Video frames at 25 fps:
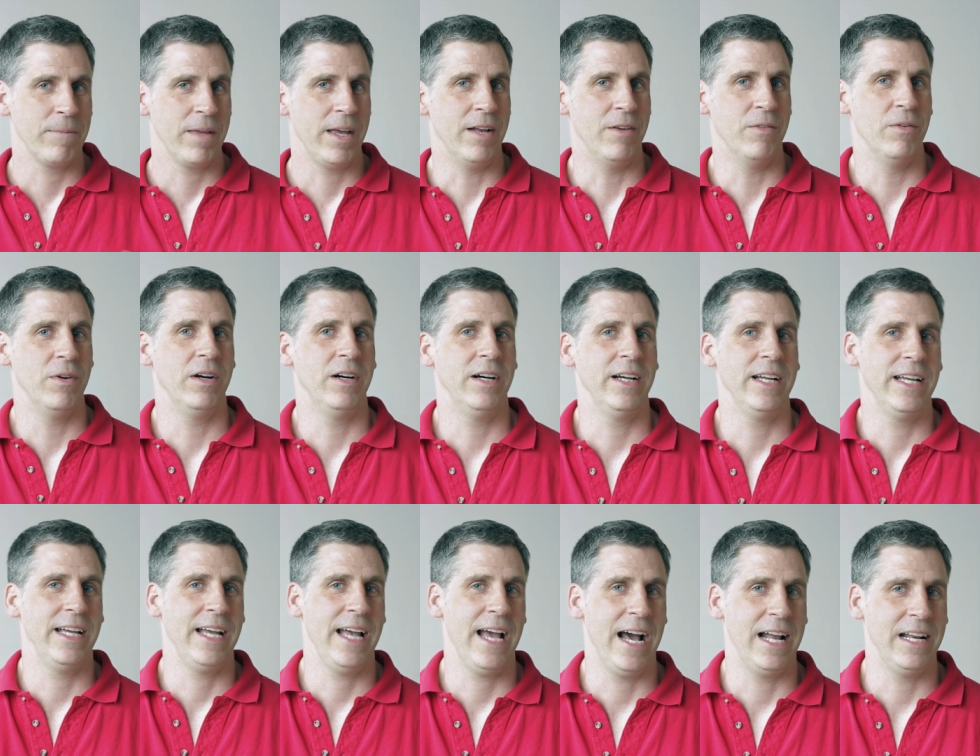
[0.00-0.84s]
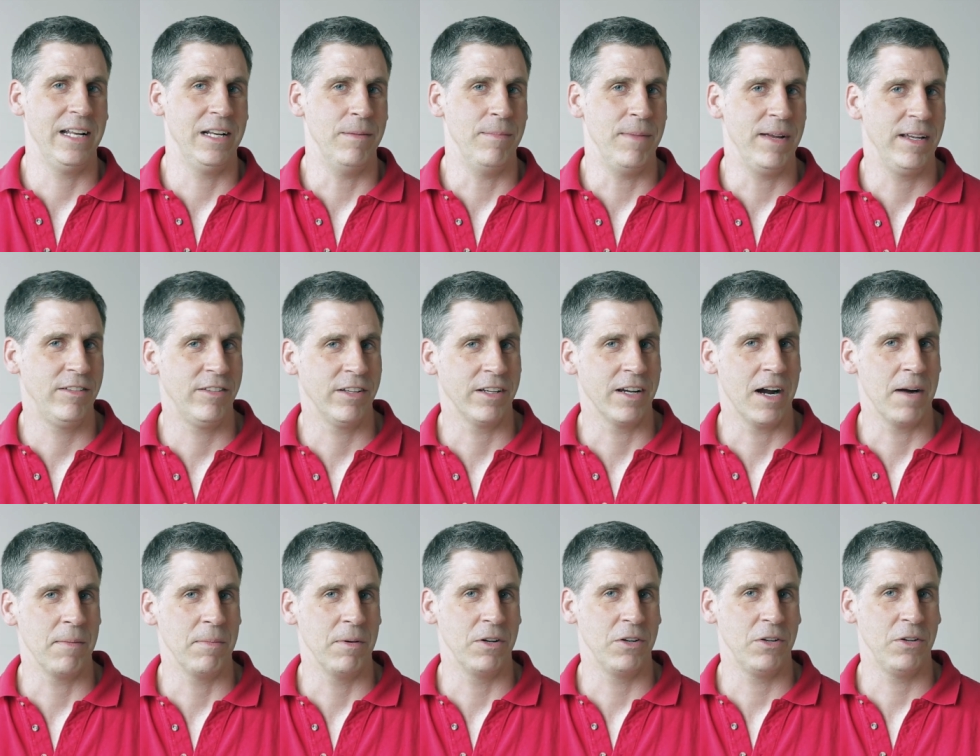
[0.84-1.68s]
and really had an amazing
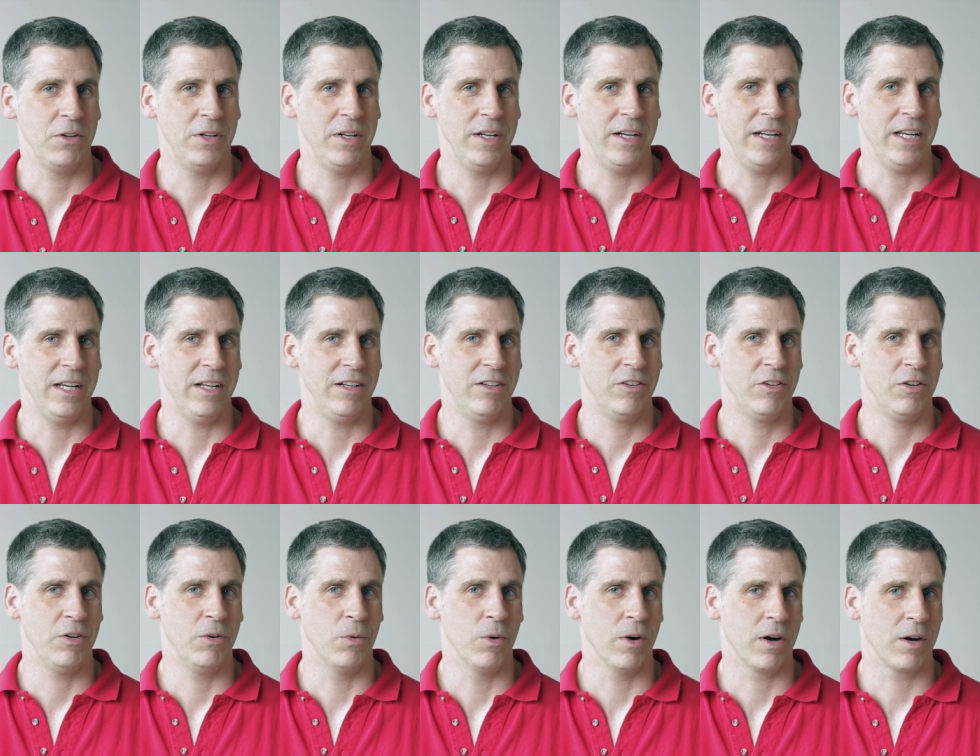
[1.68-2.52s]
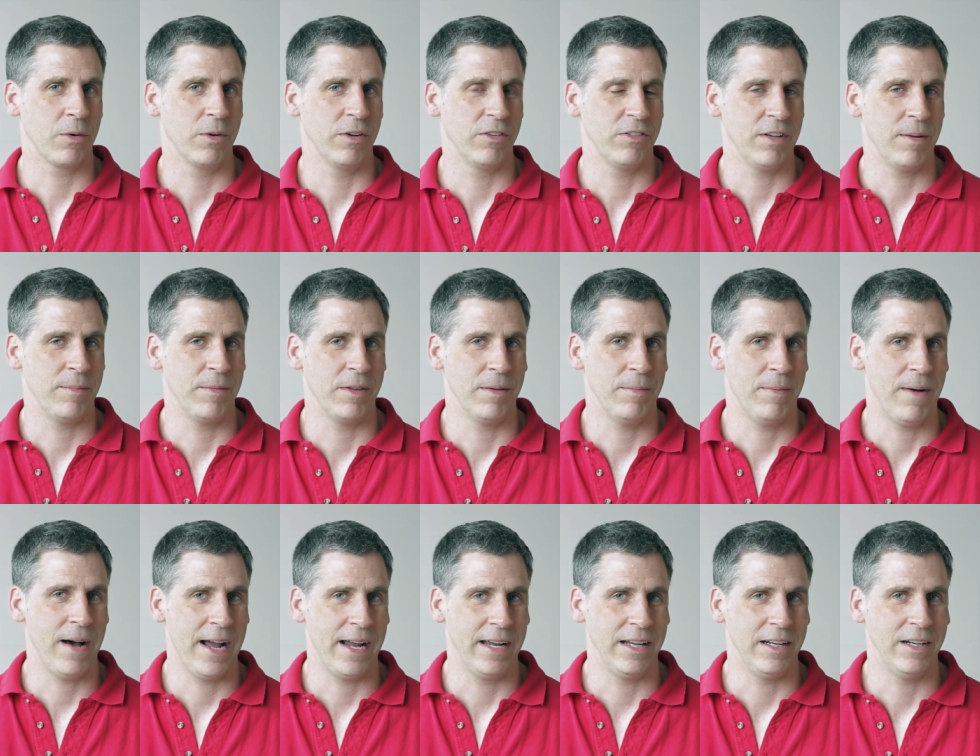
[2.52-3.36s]
opportunity to work with some of the
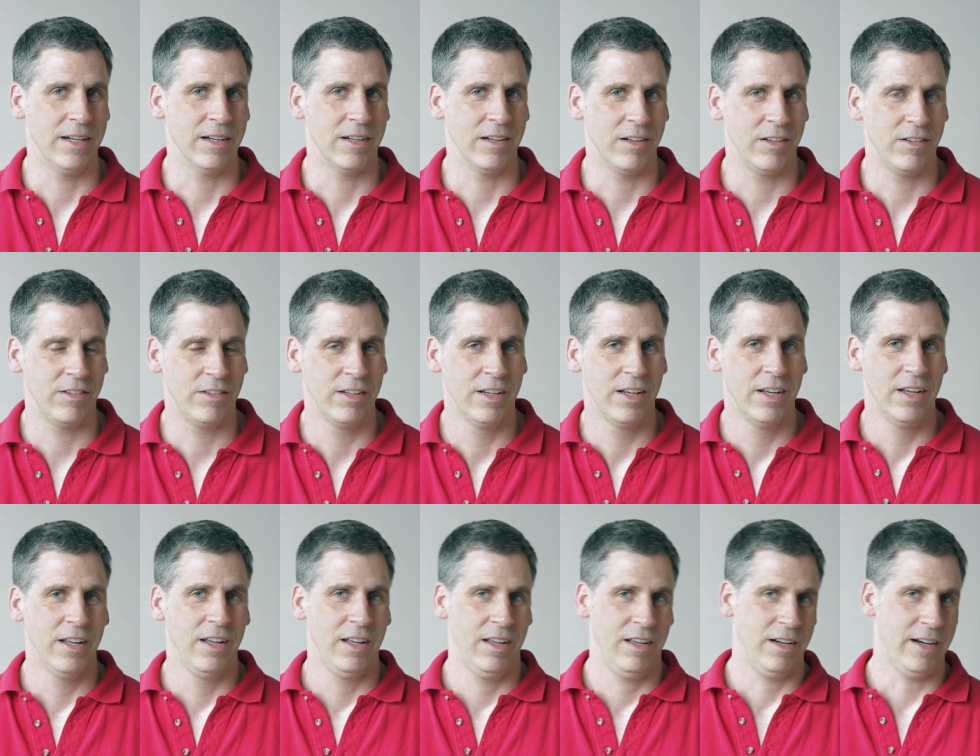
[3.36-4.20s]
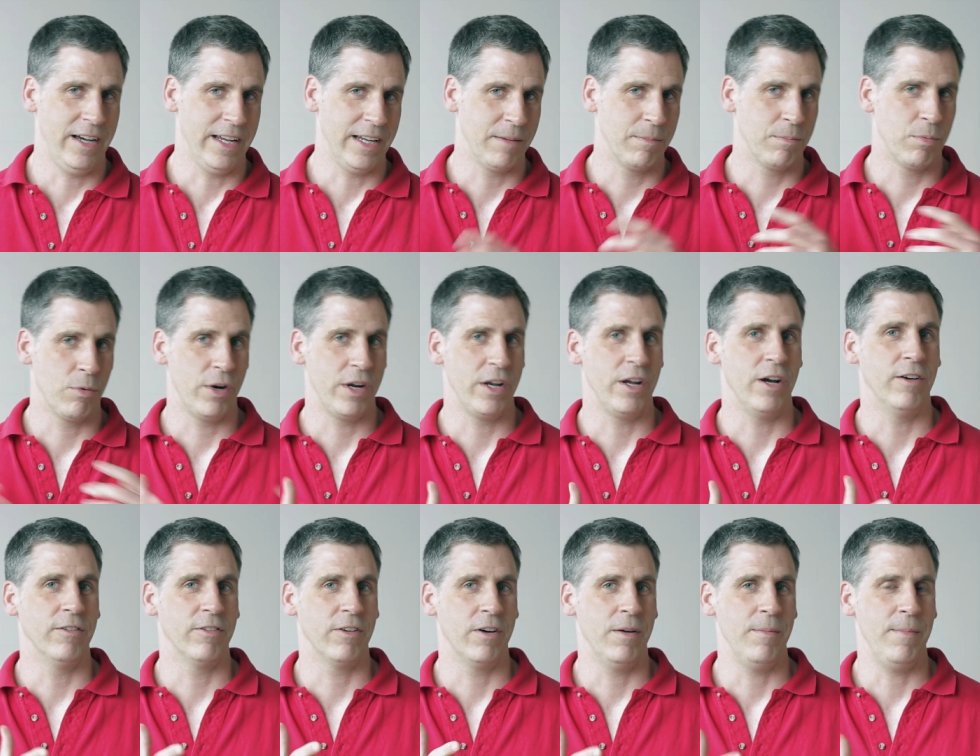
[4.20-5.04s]
pioneers, like Bre
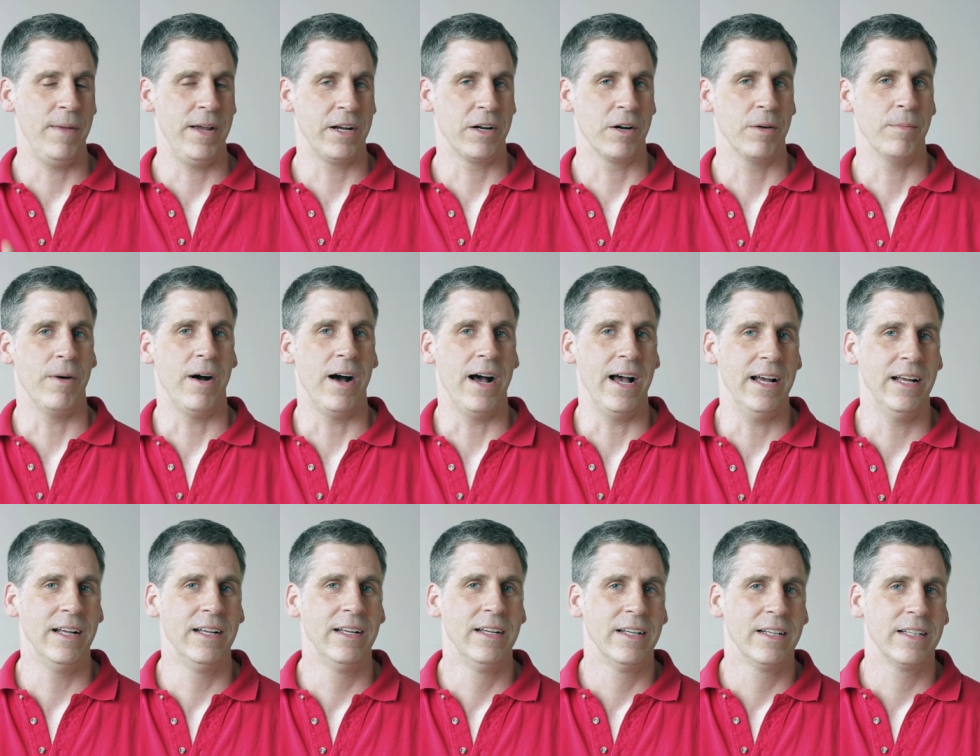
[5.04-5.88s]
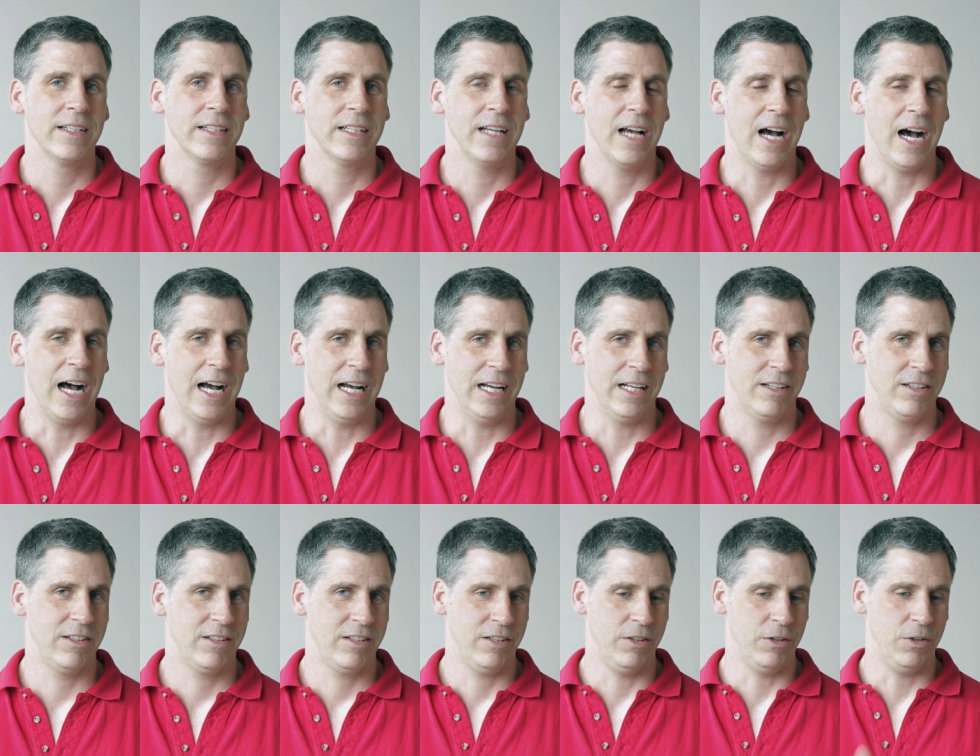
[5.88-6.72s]
over at MakerBot, uh,
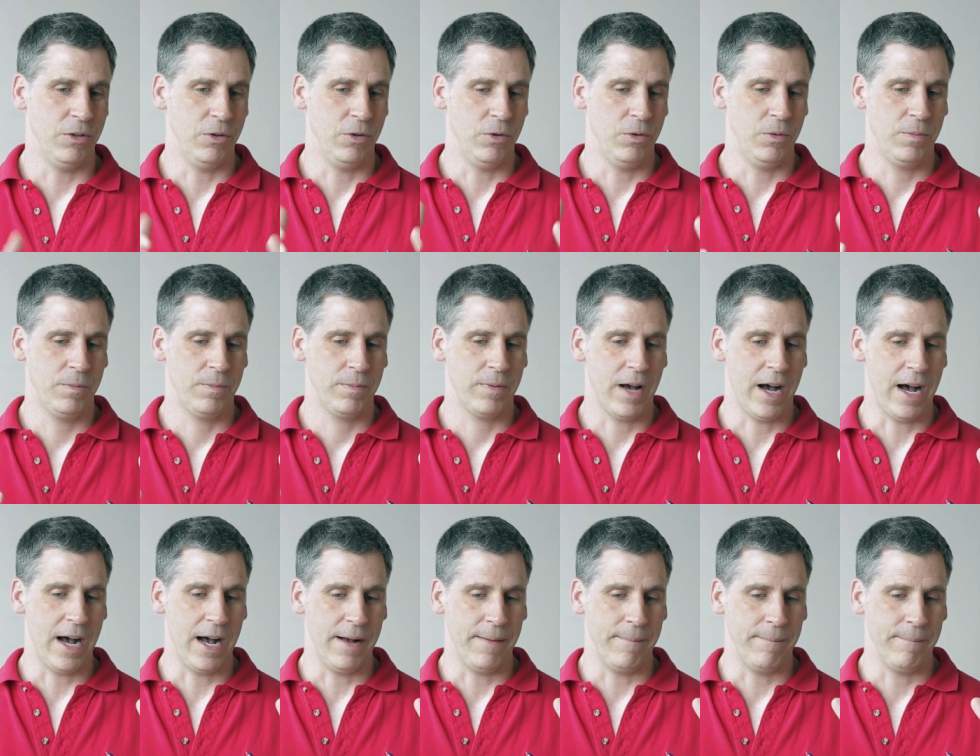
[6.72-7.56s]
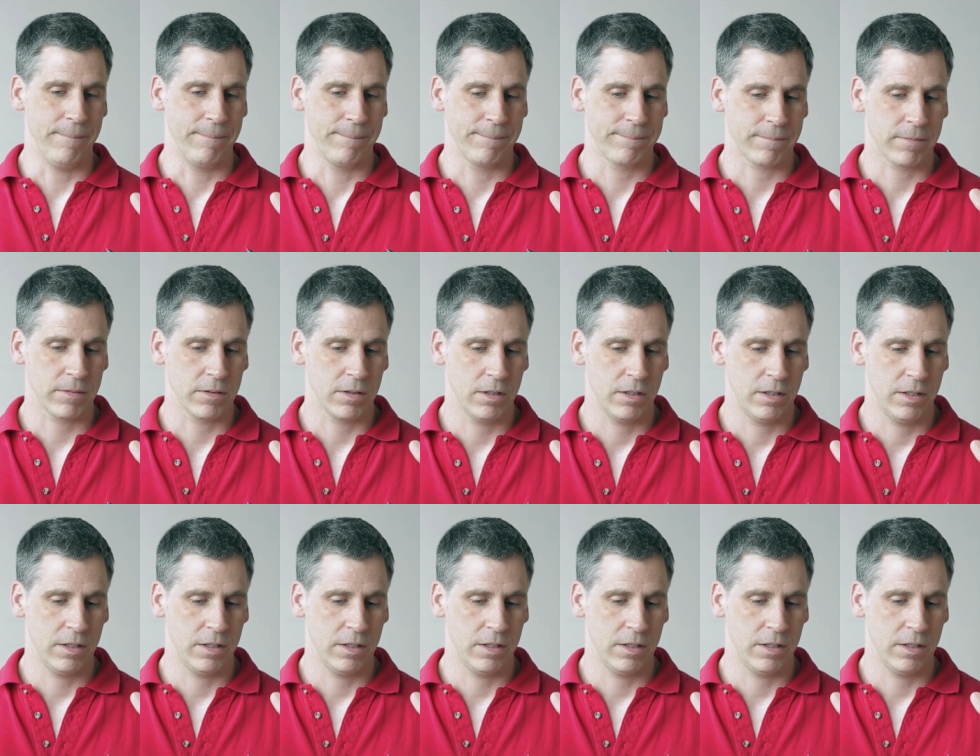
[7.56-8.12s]
to um,